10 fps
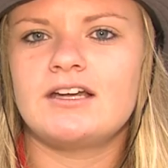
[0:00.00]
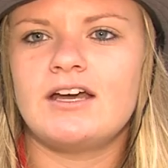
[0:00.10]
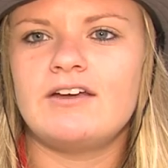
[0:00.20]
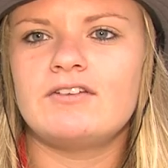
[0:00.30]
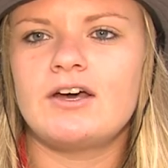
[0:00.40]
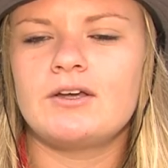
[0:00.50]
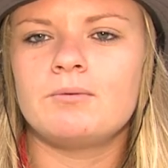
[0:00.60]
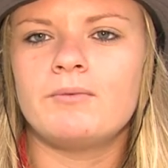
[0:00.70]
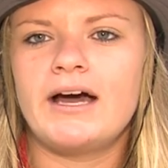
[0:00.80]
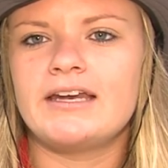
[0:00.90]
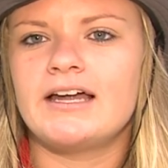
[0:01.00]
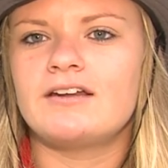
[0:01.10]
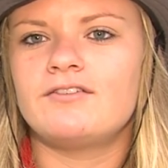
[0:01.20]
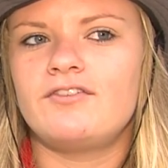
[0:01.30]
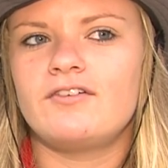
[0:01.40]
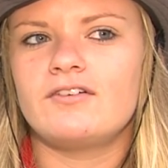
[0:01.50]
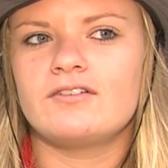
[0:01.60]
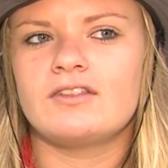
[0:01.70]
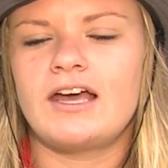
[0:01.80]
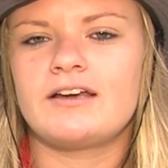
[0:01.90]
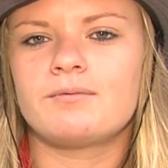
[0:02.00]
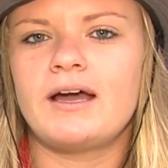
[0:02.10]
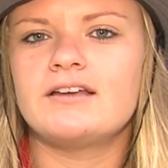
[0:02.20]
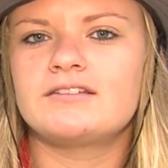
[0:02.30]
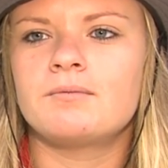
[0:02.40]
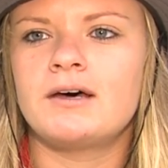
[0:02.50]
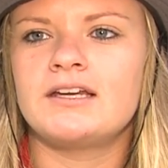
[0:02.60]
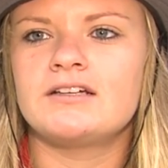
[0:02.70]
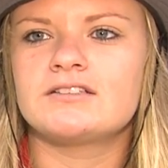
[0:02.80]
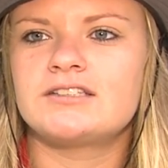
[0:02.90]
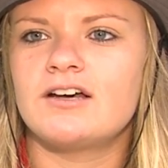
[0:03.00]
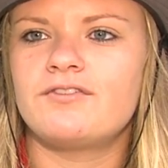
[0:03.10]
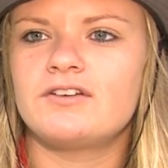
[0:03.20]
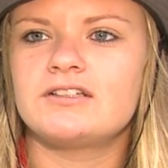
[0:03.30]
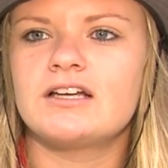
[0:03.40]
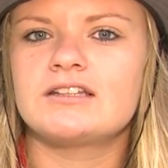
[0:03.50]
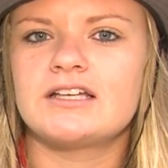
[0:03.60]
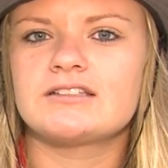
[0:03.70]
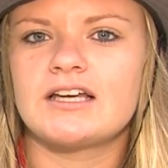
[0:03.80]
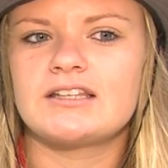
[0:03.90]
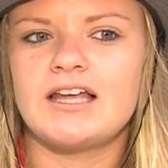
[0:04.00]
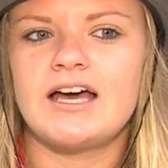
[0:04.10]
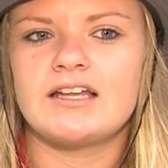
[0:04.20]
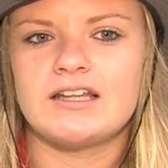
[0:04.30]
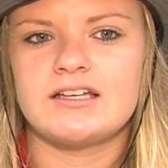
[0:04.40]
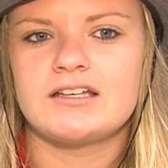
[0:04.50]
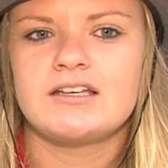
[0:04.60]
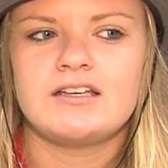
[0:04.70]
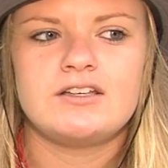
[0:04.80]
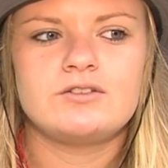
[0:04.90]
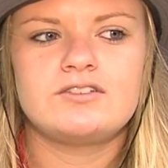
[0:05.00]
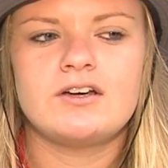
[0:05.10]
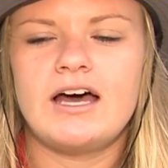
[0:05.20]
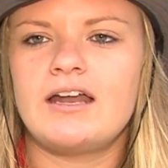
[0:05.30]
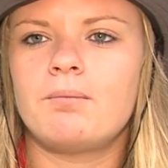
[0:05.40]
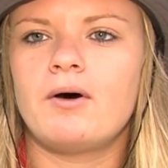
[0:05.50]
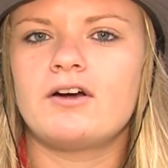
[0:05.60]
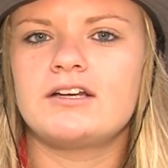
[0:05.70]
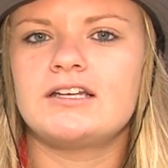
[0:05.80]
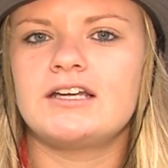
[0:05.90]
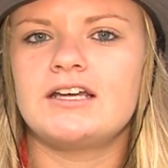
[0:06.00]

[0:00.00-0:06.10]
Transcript: you know, even though you might not have like raised the money yourself and done things like that, like you still had a part in it